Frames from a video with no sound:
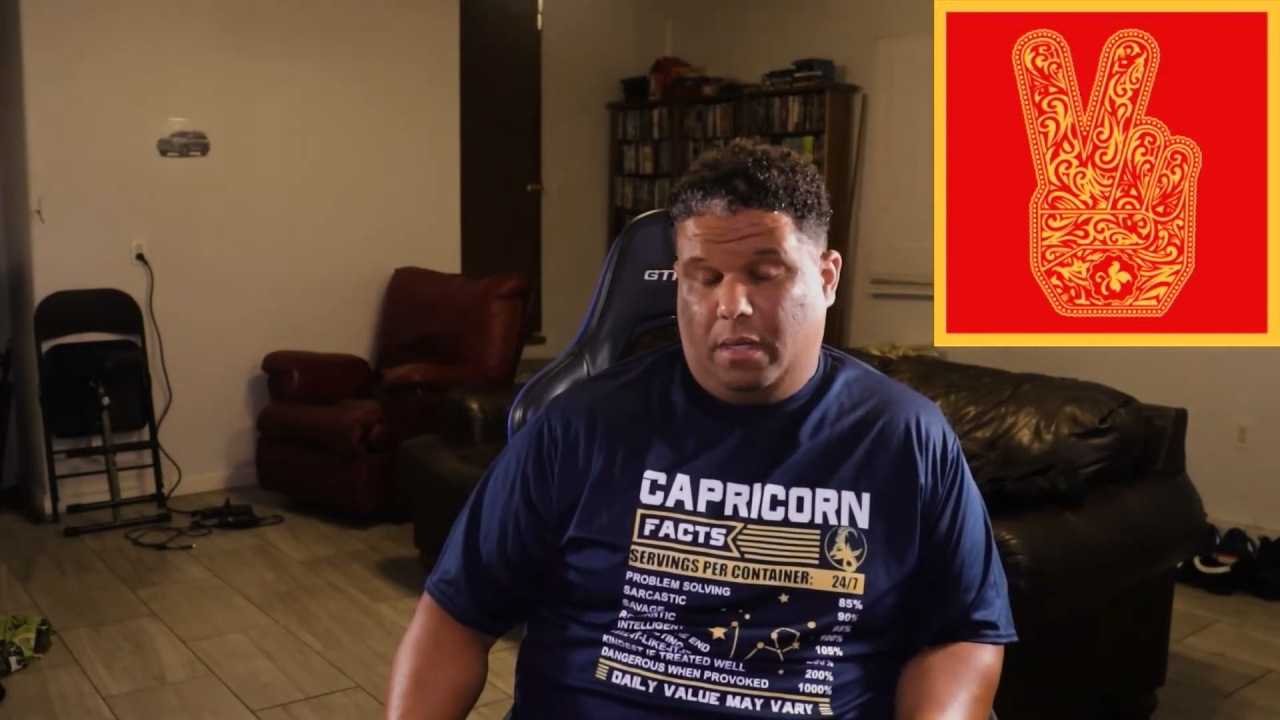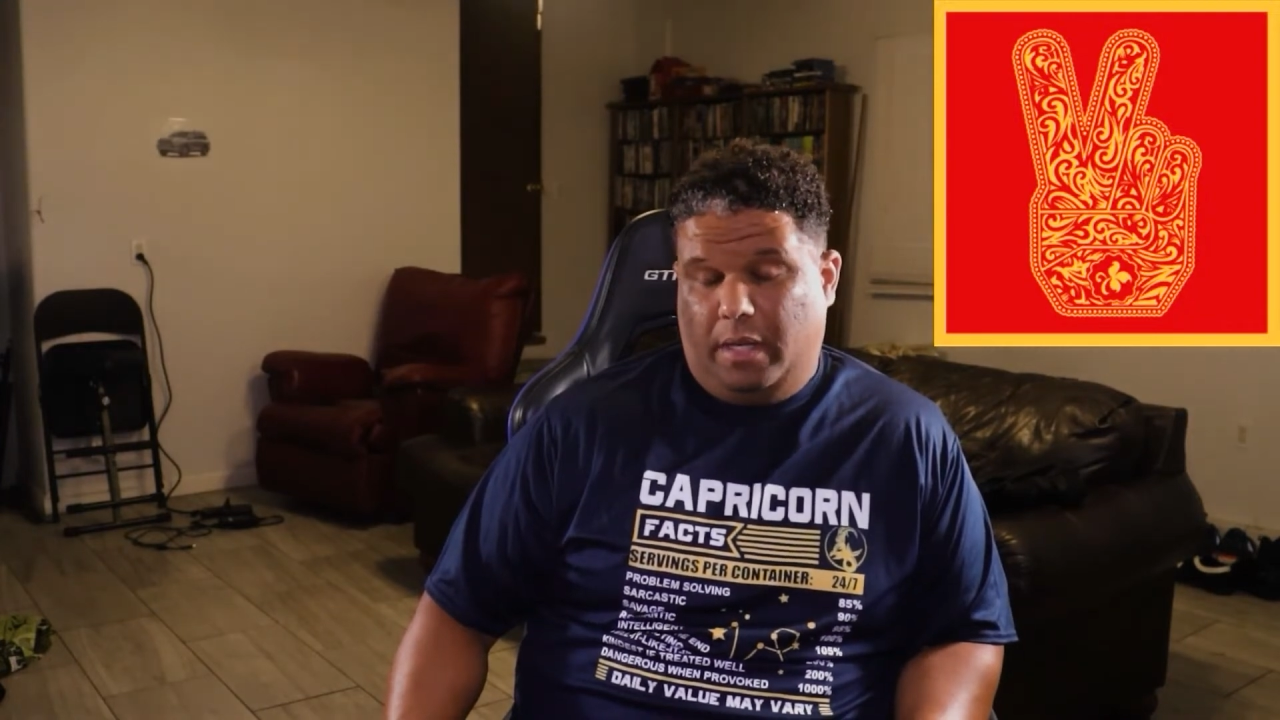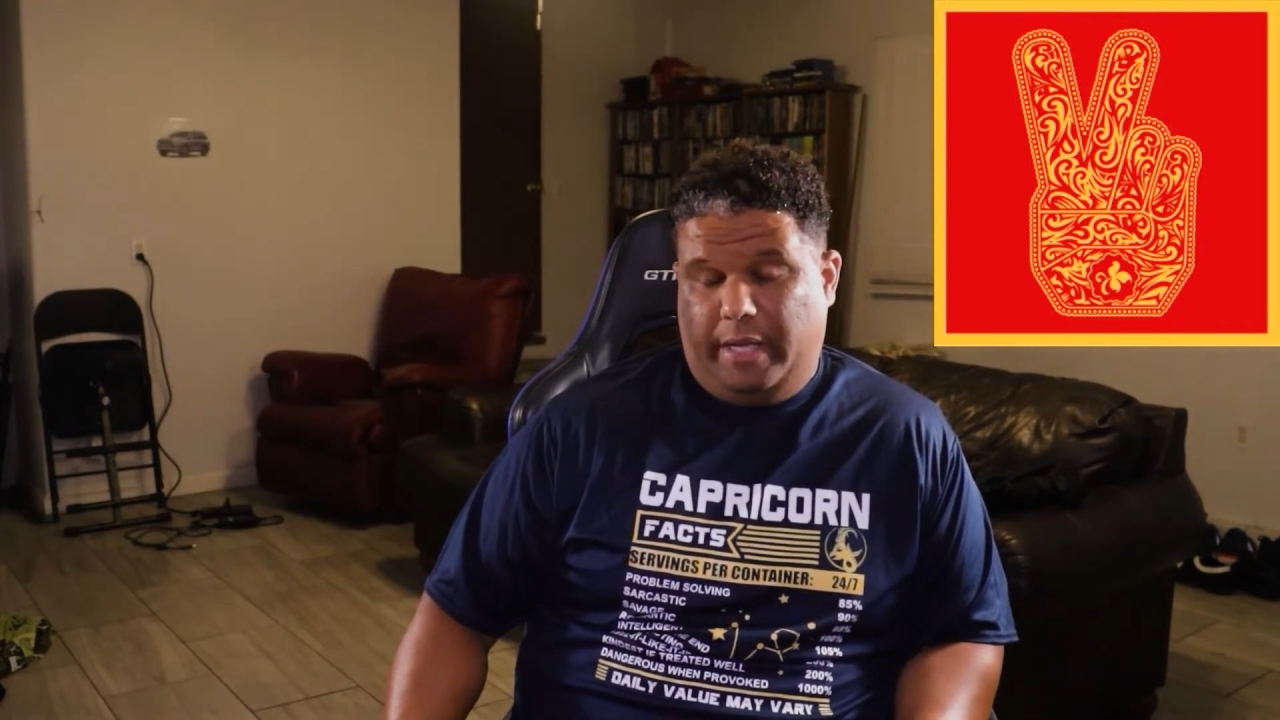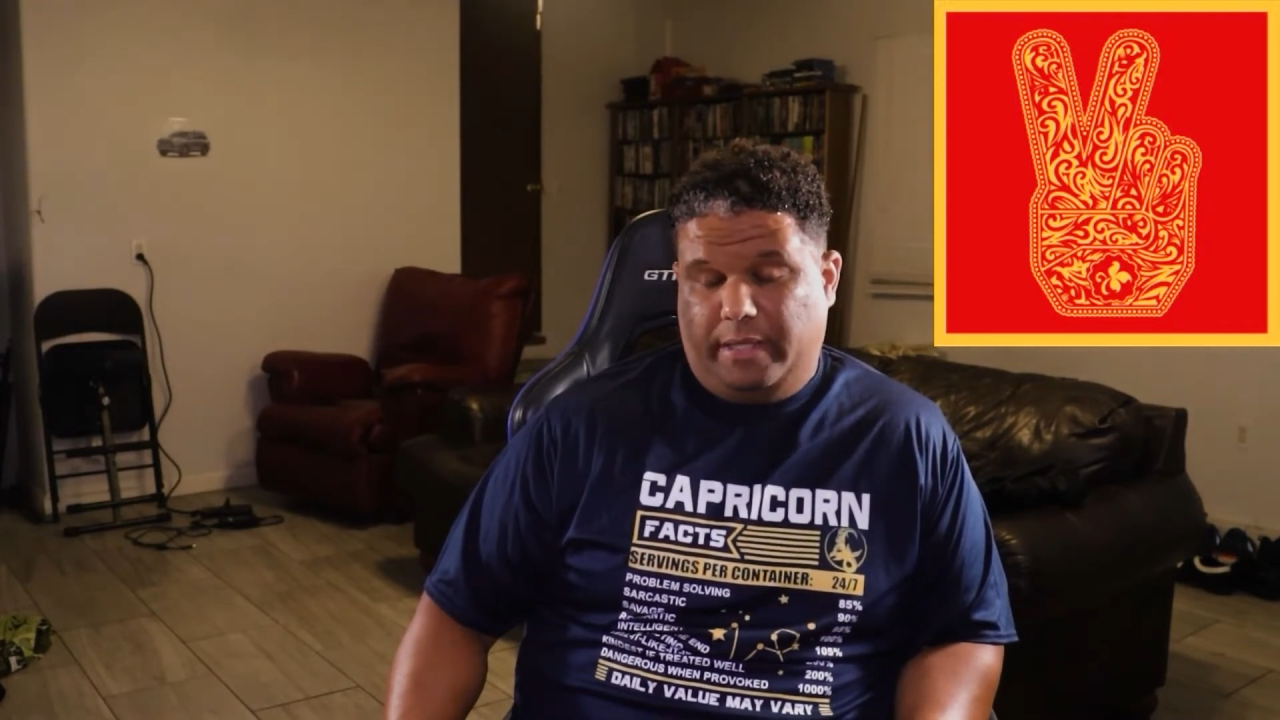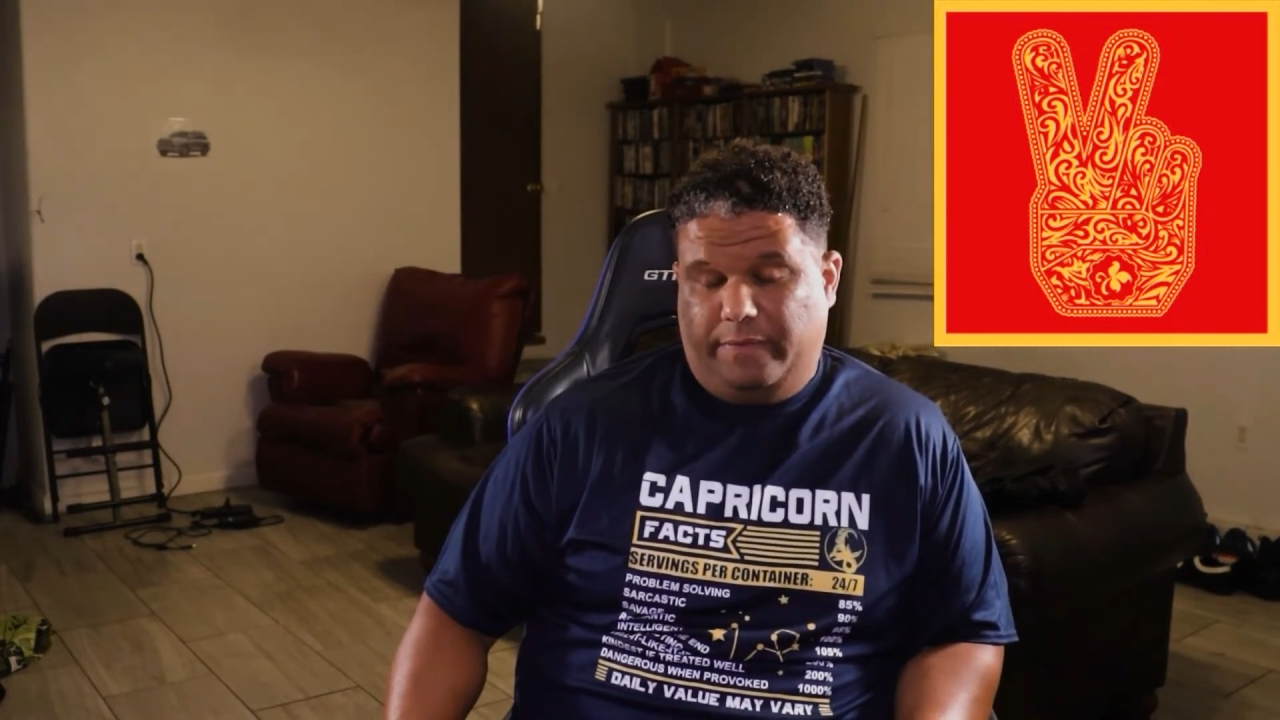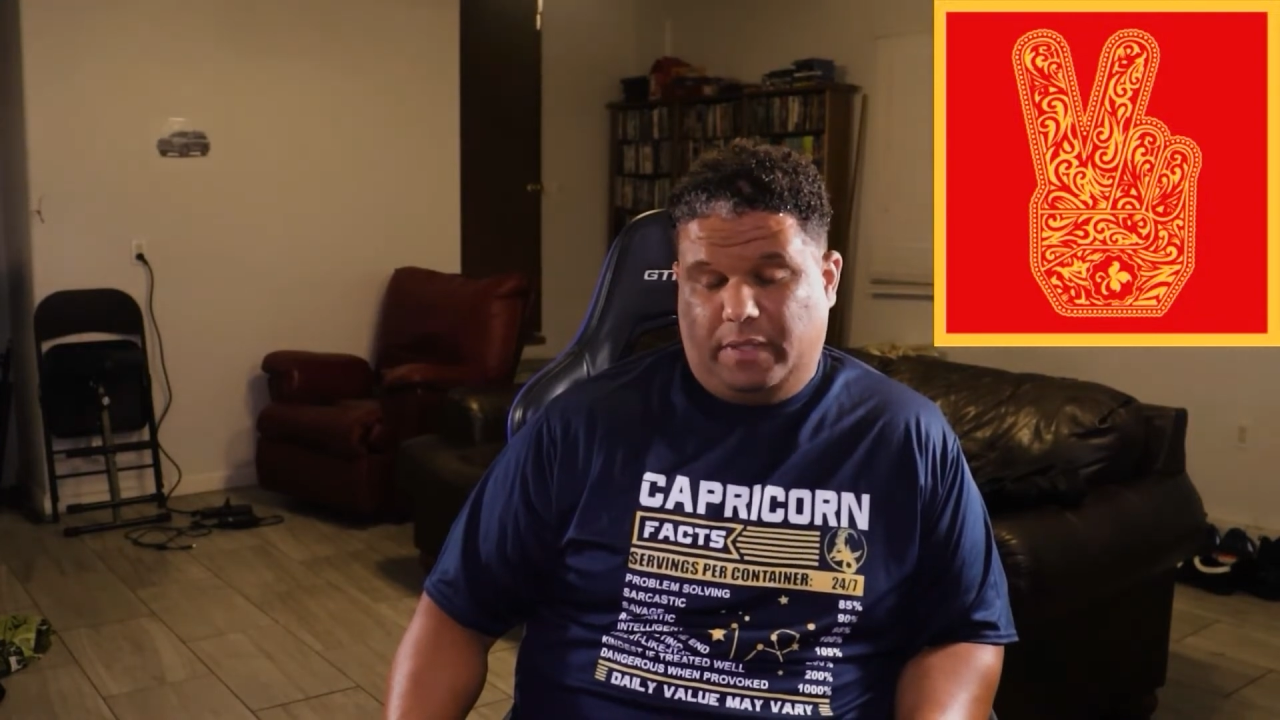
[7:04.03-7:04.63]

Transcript: the lines of